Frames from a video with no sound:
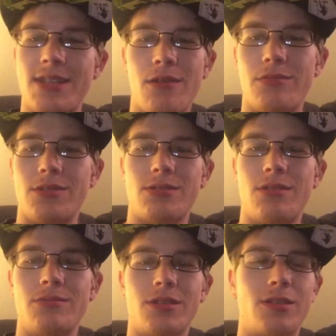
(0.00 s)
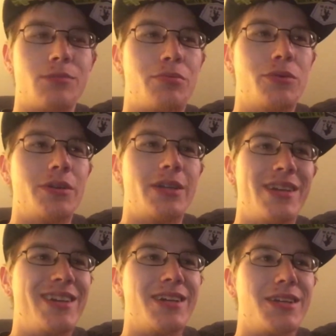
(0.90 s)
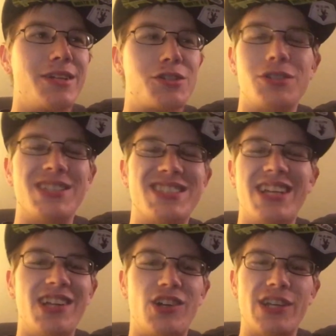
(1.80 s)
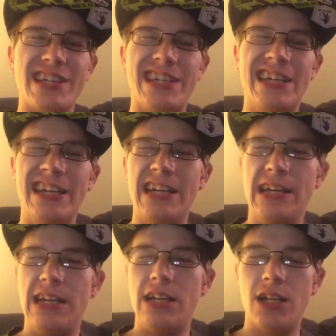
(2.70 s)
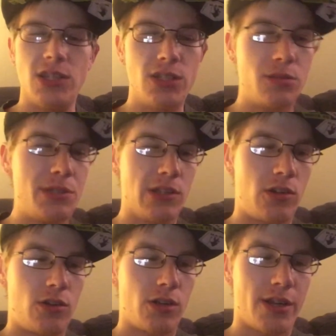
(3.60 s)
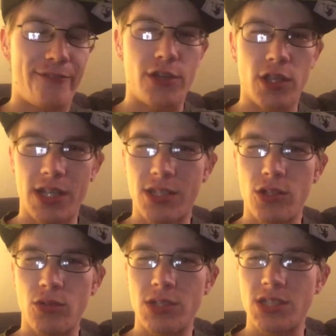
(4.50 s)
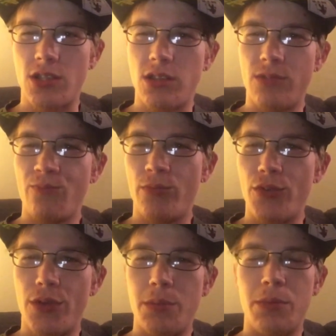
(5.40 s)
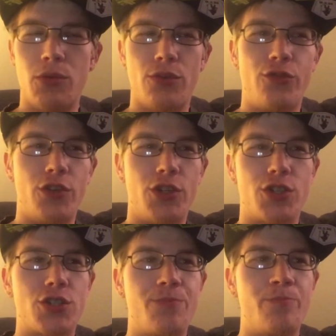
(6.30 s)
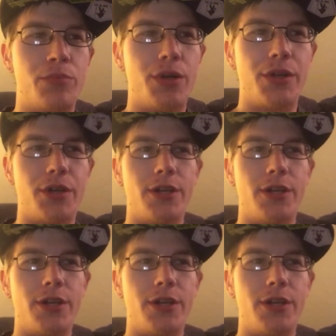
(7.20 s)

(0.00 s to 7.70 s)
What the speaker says: That was a good point, and I should have stayed on it a little bit longer. I feel like there was a little bit more fish, but